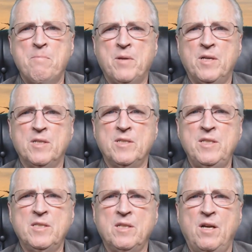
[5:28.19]
Because
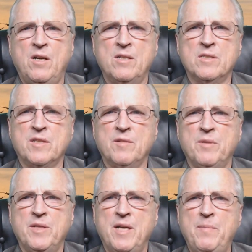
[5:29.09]
these laws
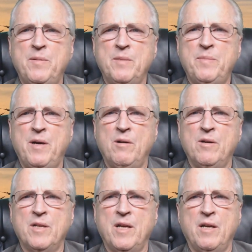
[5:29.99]
give monopoly
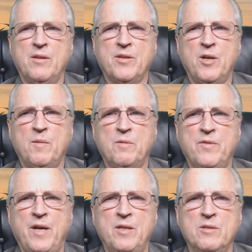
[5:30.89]
power to healthcare
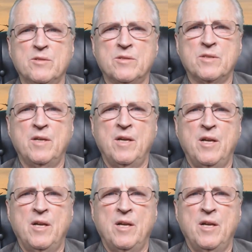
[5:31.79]
providers.